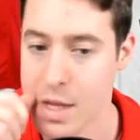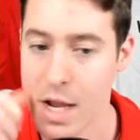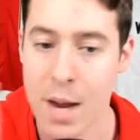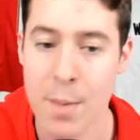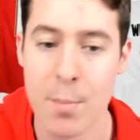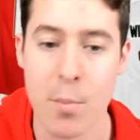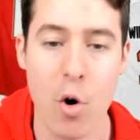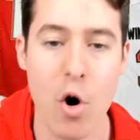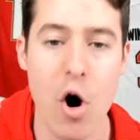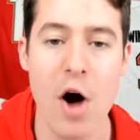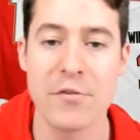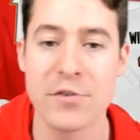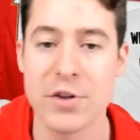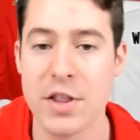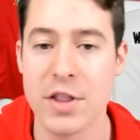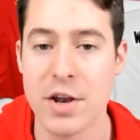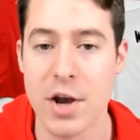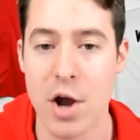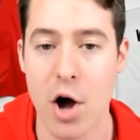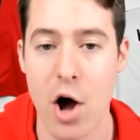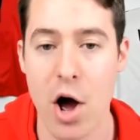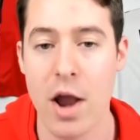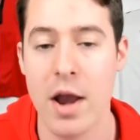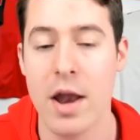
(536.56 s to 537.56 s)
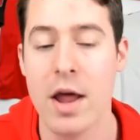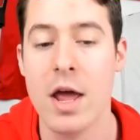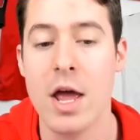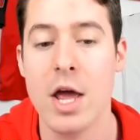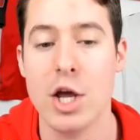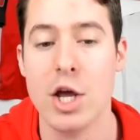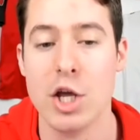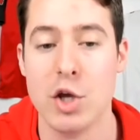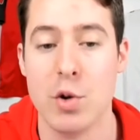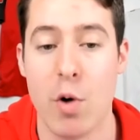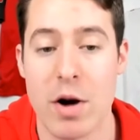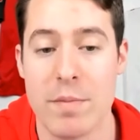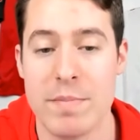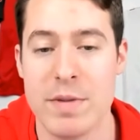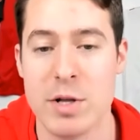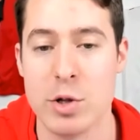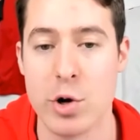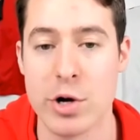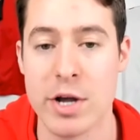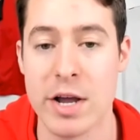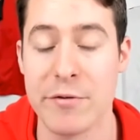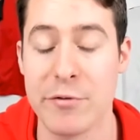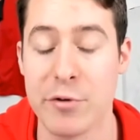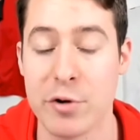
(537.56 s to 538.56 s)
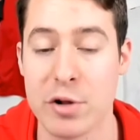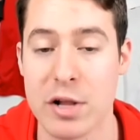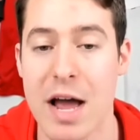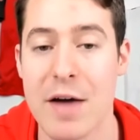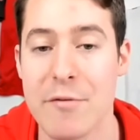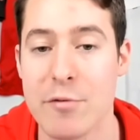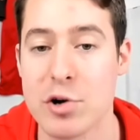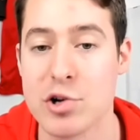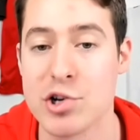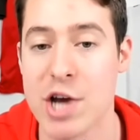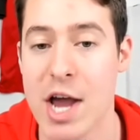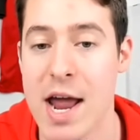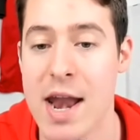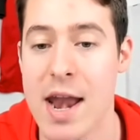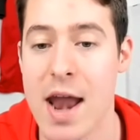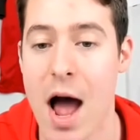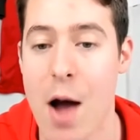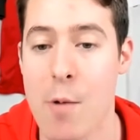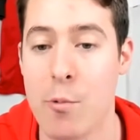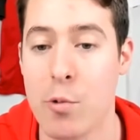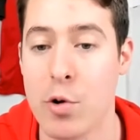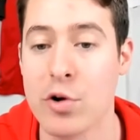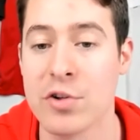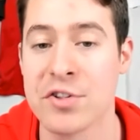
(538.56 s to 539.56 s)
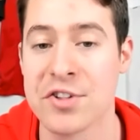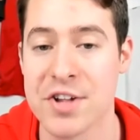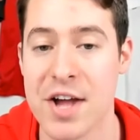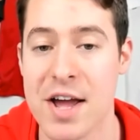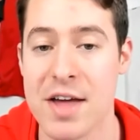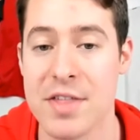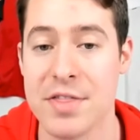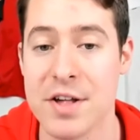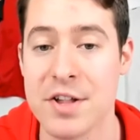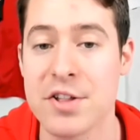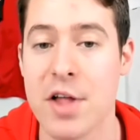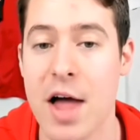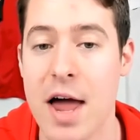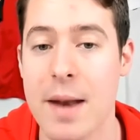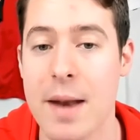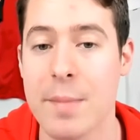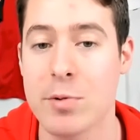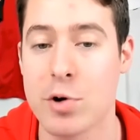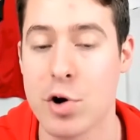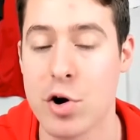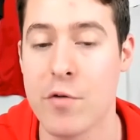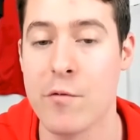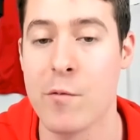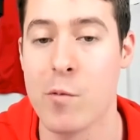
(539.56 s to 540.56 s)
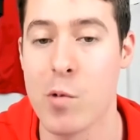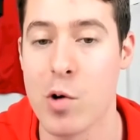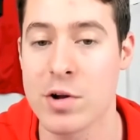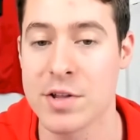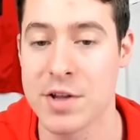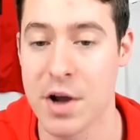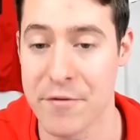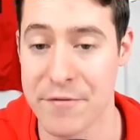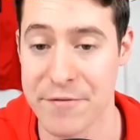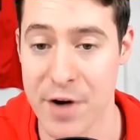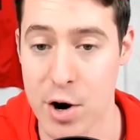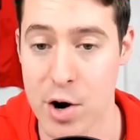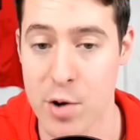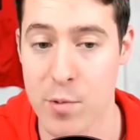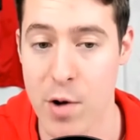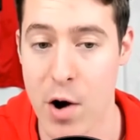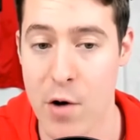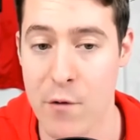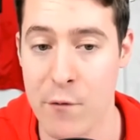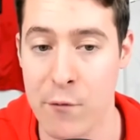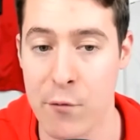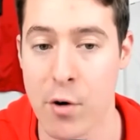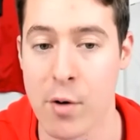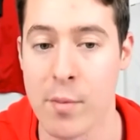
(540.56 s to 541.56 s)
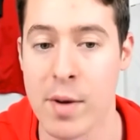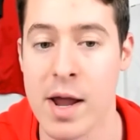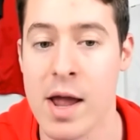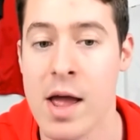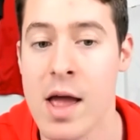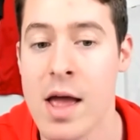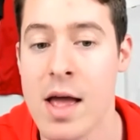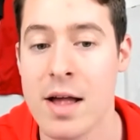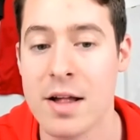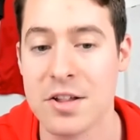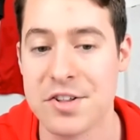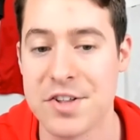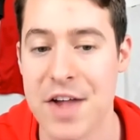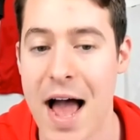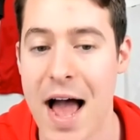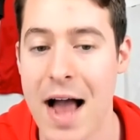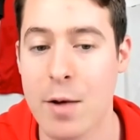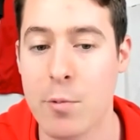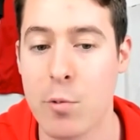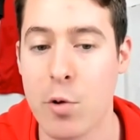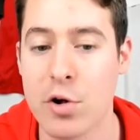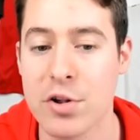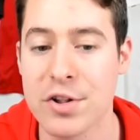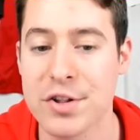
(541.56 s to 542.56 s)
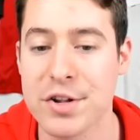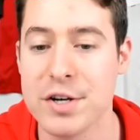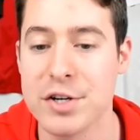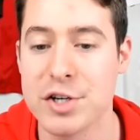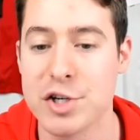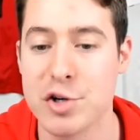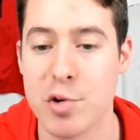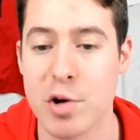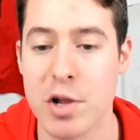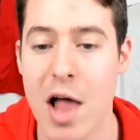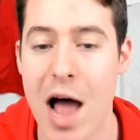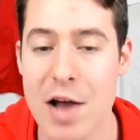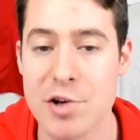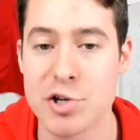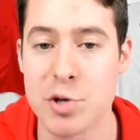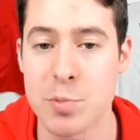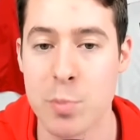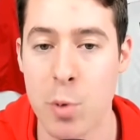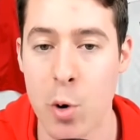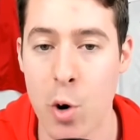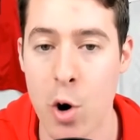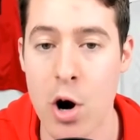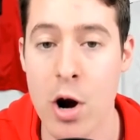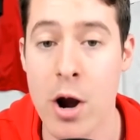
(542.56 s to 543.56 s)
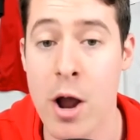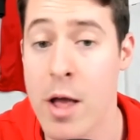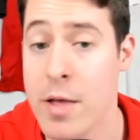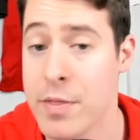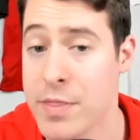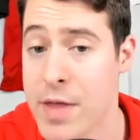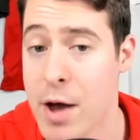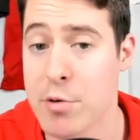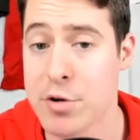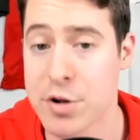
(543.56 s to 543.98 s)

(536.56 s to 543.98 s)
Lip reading: more often than not, you want to be looking for leverage. And I will say this lineup could have worked out very well for me. Zach Wilson to Elijah Moore, that